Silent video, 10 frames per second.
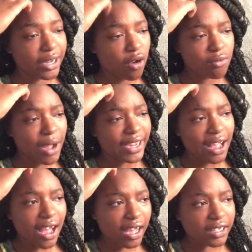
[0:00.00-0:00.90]
like, oh my
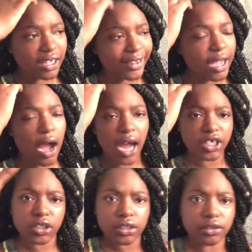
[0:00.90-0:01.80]
god, like, I
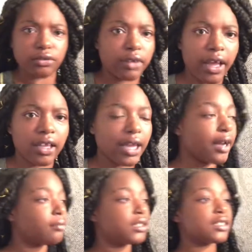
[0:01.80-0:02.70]
should do that. Like,
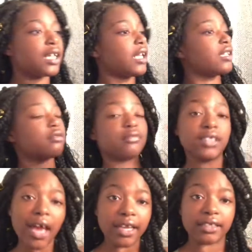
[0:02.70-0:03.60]
I'm just like,
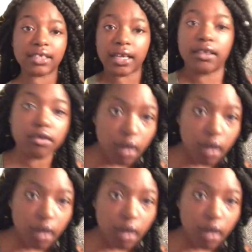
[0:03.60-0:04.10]
yes, like, you